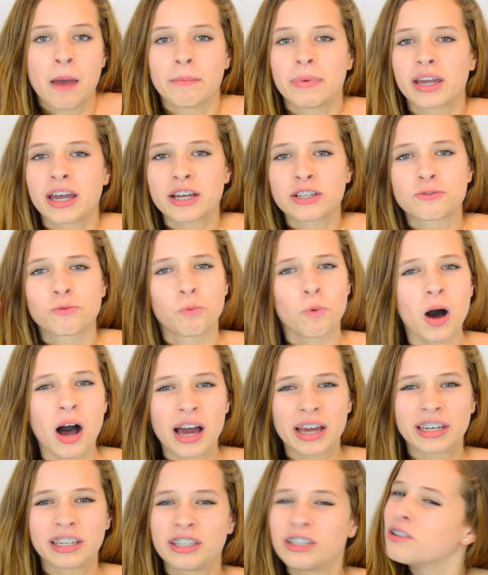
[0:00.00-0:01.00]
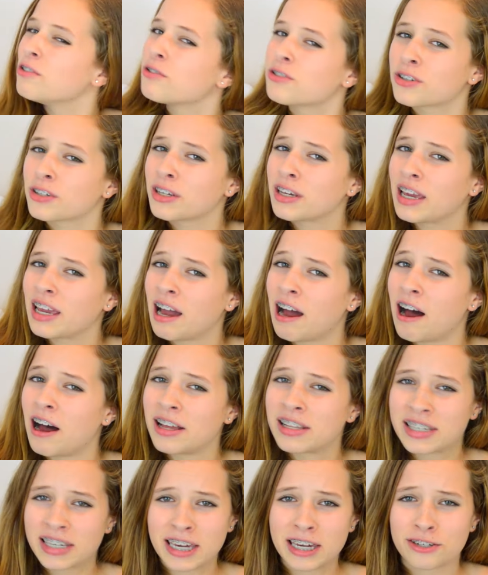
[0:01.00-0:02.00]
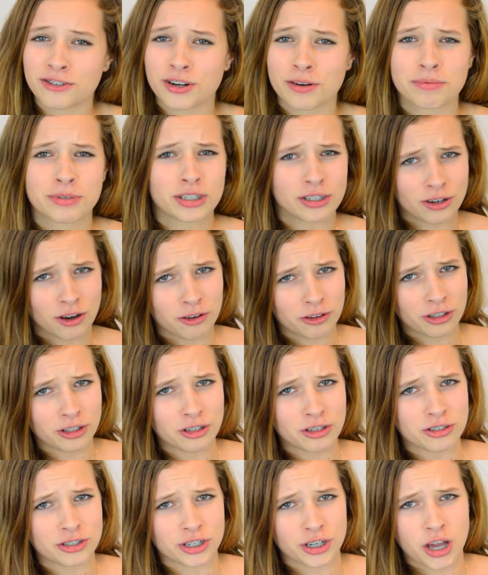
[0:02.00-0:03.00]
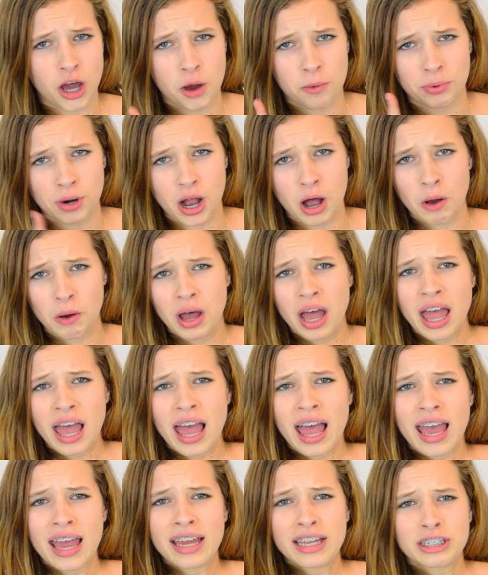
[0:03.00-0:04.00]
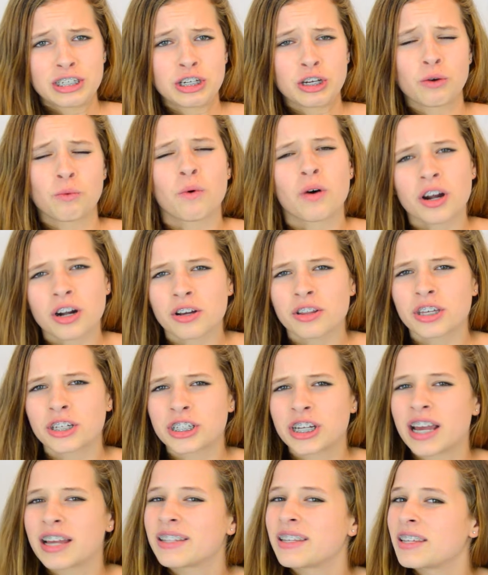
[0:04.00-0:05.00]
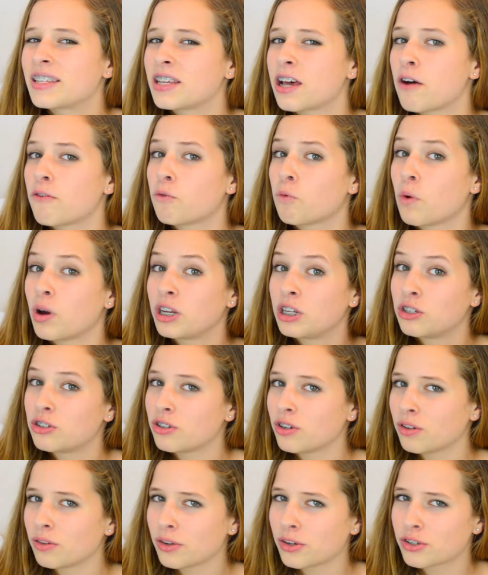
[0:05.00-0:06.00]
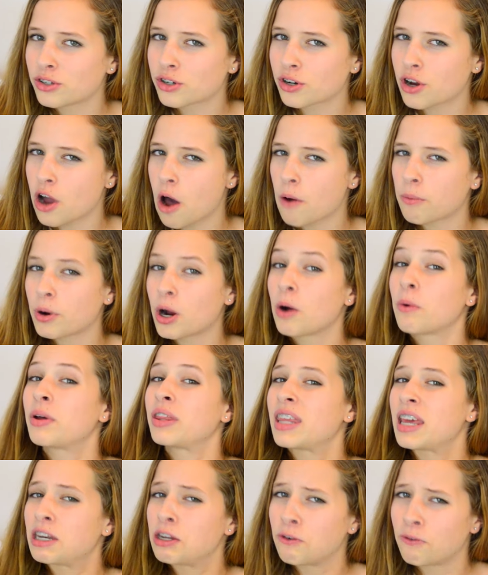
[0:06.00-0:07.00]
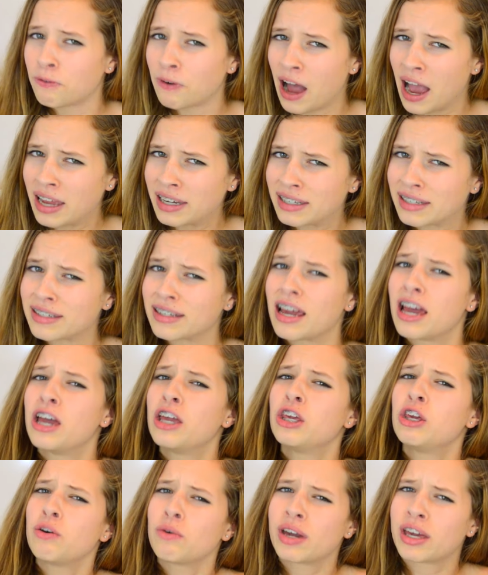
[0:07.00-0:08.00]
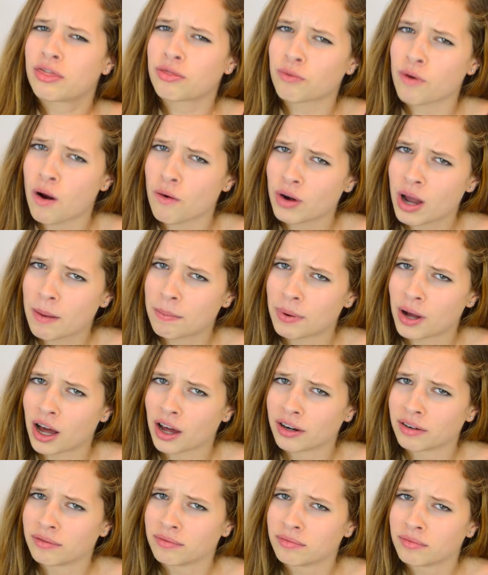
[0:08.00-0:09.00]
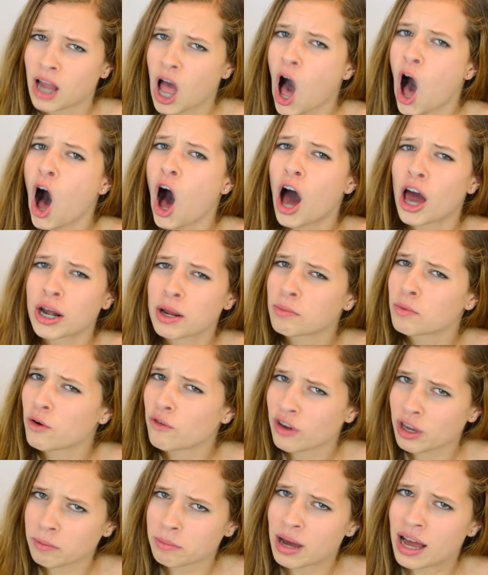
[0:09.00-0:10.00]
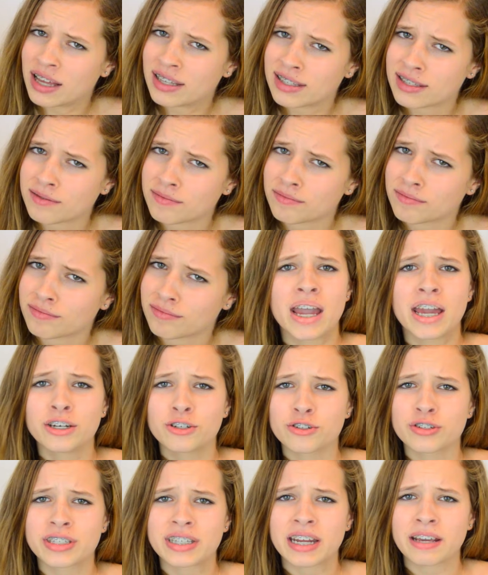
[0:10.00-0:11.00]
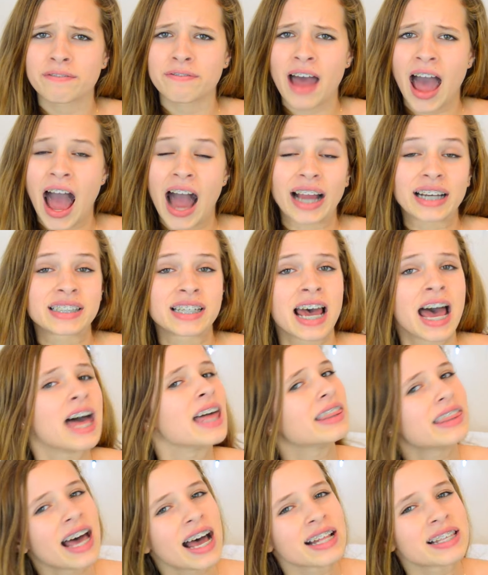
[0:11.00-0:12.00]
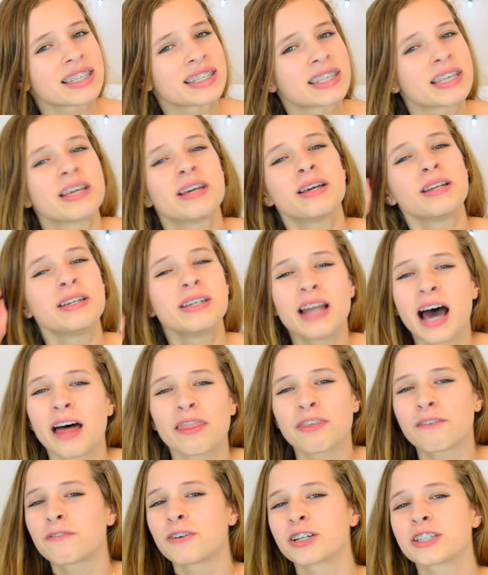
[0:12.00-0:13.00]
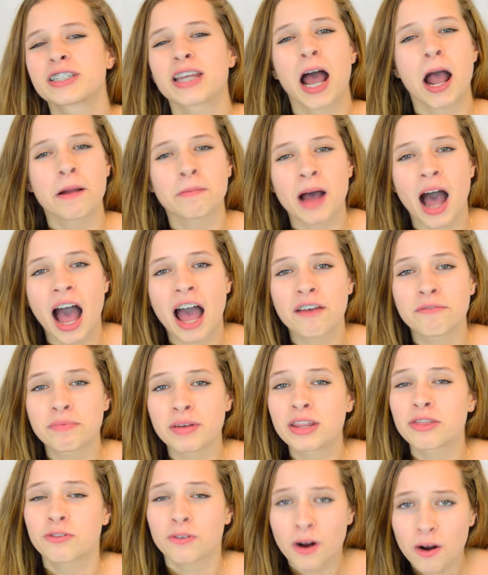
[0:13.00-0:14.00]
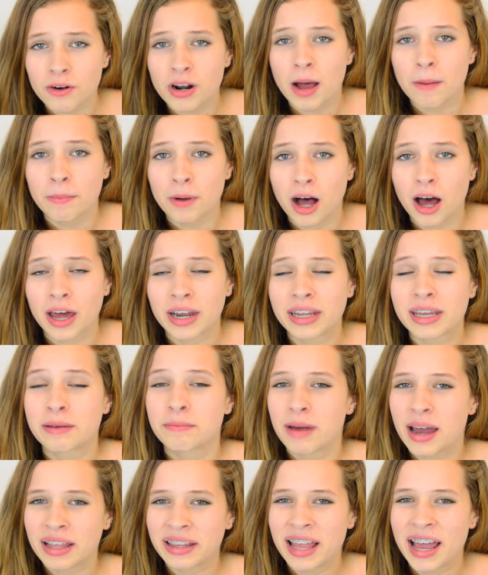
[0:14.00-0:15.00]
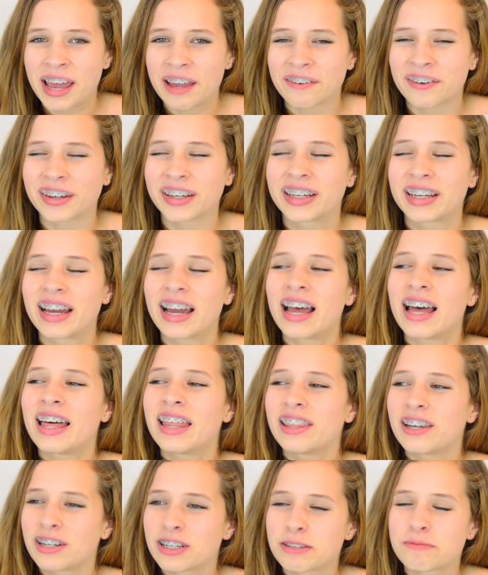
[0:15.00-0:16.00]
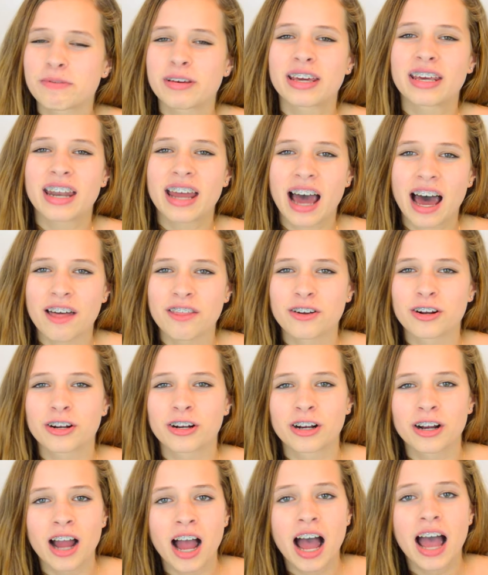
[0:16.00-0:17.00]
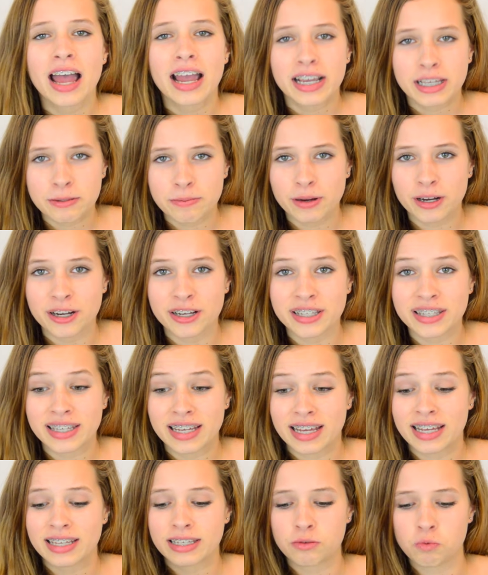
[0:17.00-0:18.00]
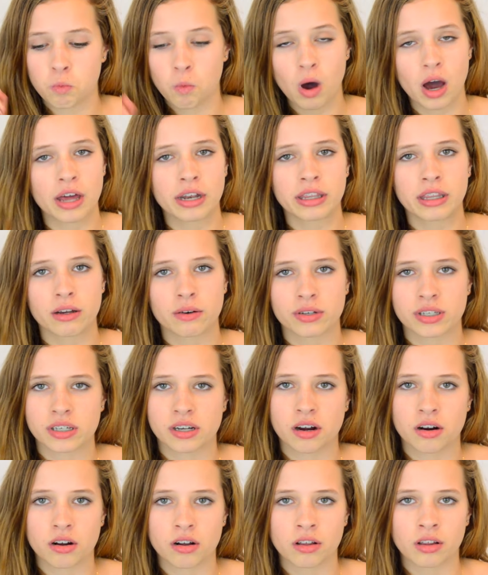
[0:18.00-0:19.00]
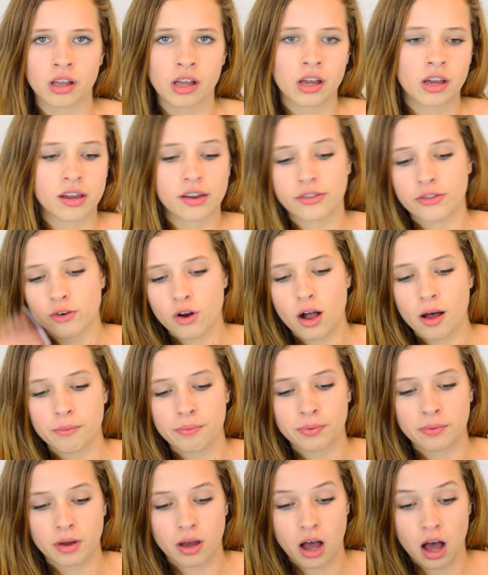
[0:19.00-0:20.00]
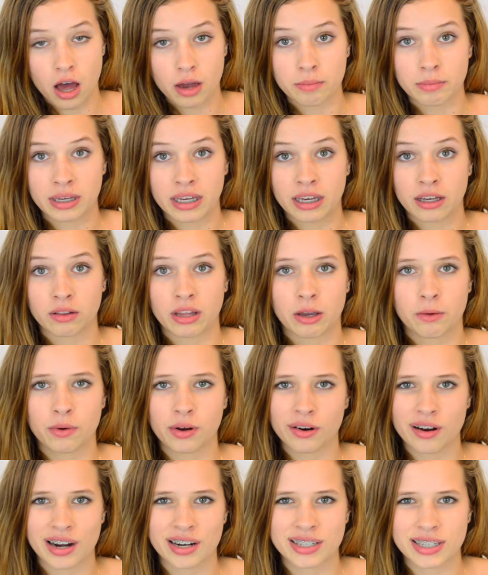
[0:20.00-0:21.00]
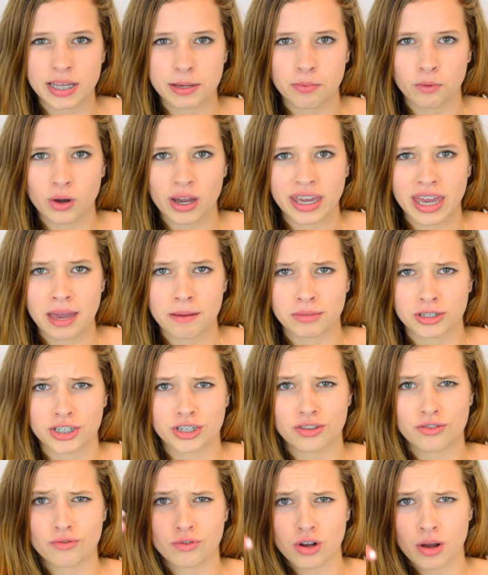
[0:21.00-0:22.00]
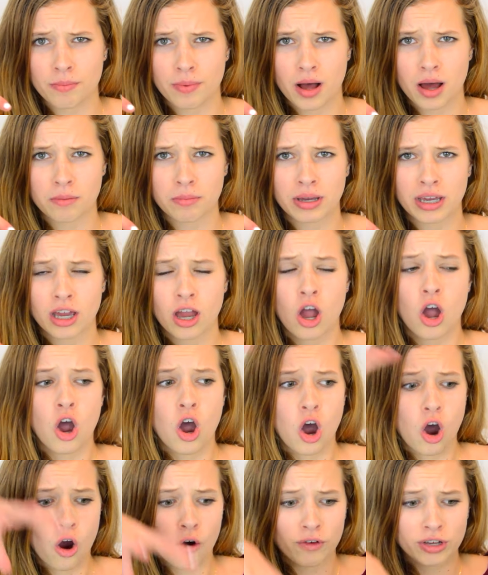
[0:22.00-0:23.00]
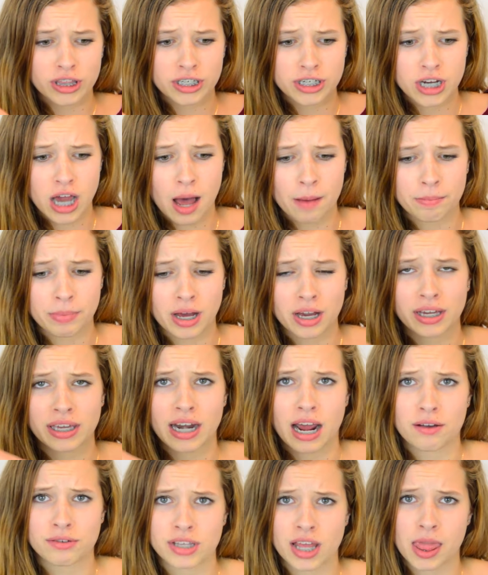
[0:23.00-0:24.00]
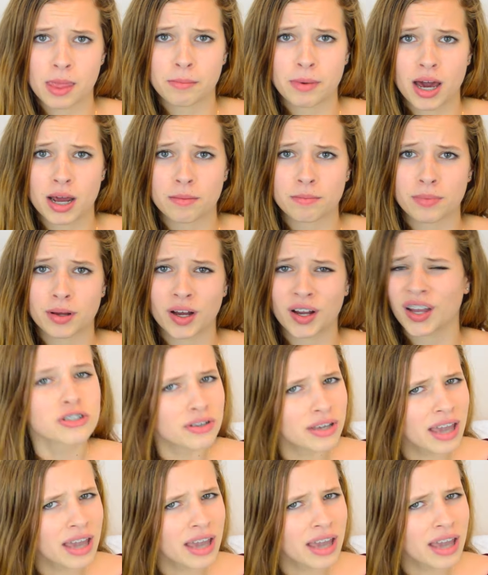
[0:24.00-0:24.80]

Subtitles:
Because one, usually on ski trips you don't lose your GoPro, and two, what are the chances of when you do lose your GoPro and then you find it, you get thrown up on a moving bus? Interesting fact, that's not the first time I've been thrown up on in my life. There's been other experiences. One, there was a girl who threw up on me, like we were at a sleepaway camp, and she threw up on me over the top bunk and I was on the bottom bunk. So